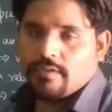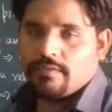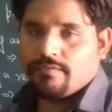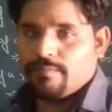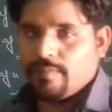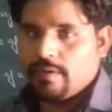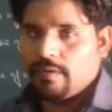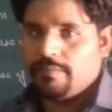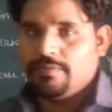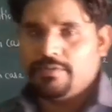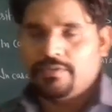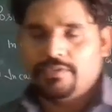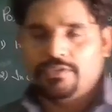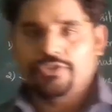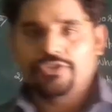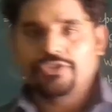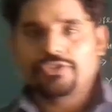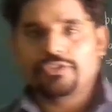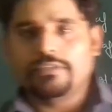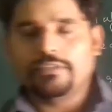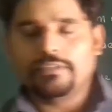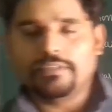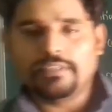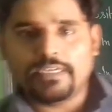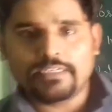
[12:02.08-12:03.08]
of
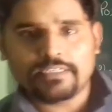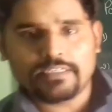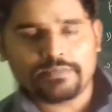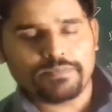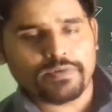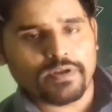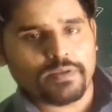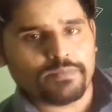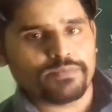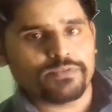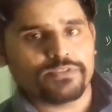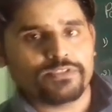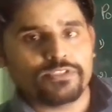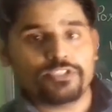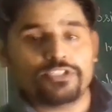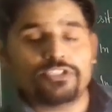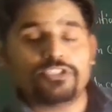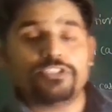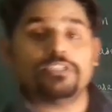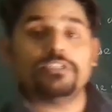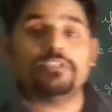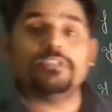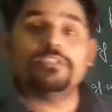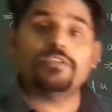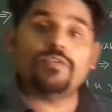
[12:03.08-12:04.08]
preposition, that a
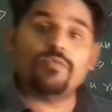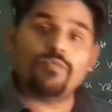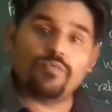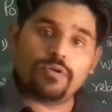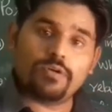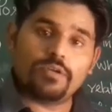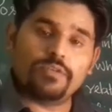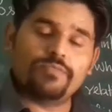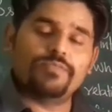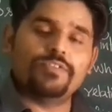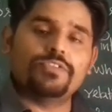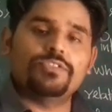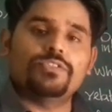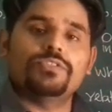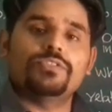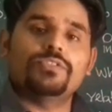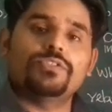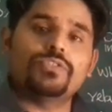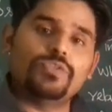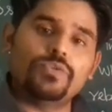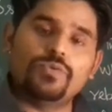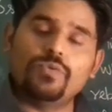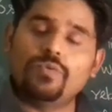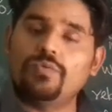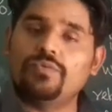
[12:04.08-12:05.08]
preposition is a word which is
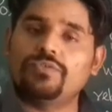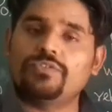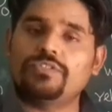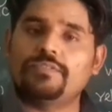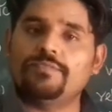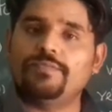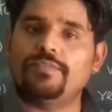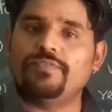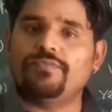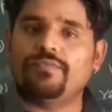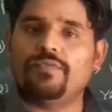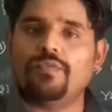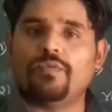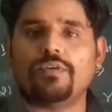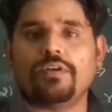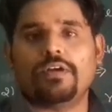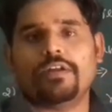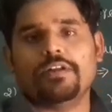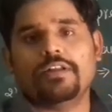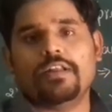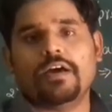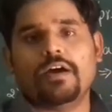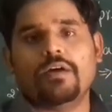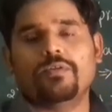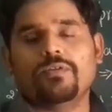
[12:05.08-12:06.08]
used before a
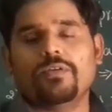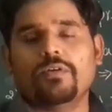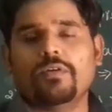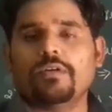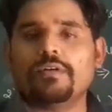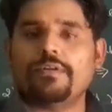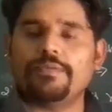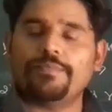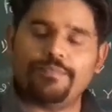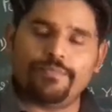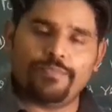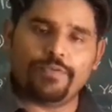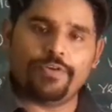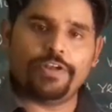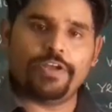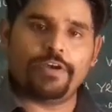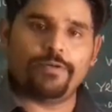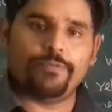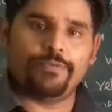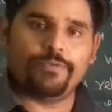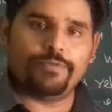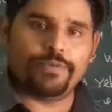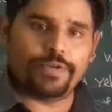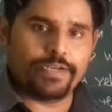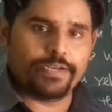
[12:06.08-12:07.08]
noun or
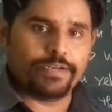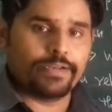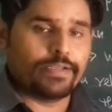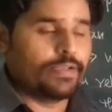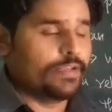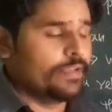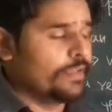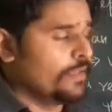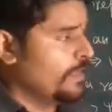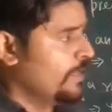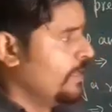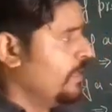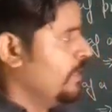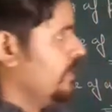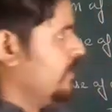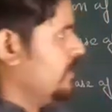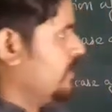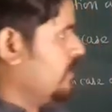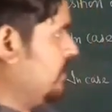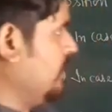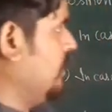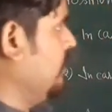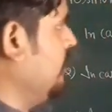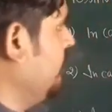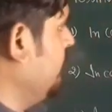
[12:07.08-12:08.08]
pronoun, right?
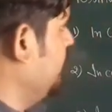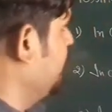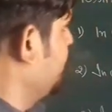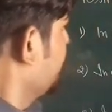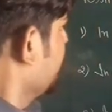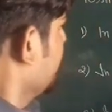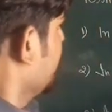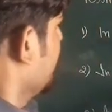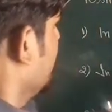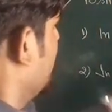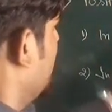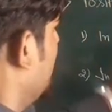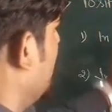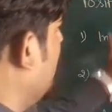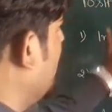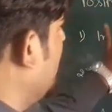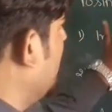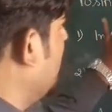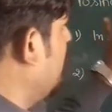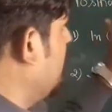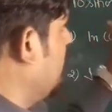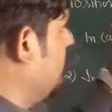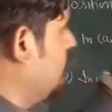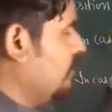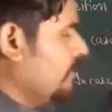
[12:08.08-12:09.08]
Still,
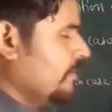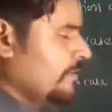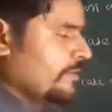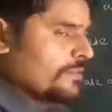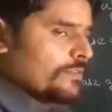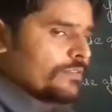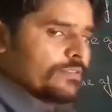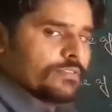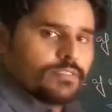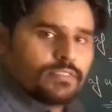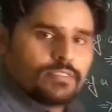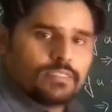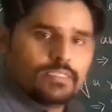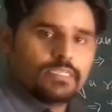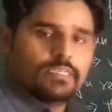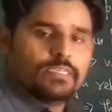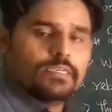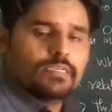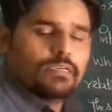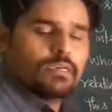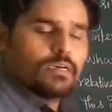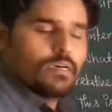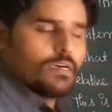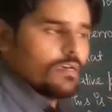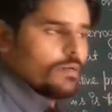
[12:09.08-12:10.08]

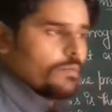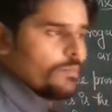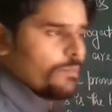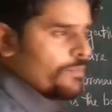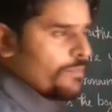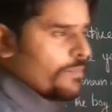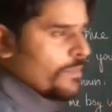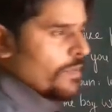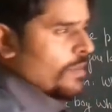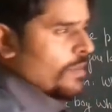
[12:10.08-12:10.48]
the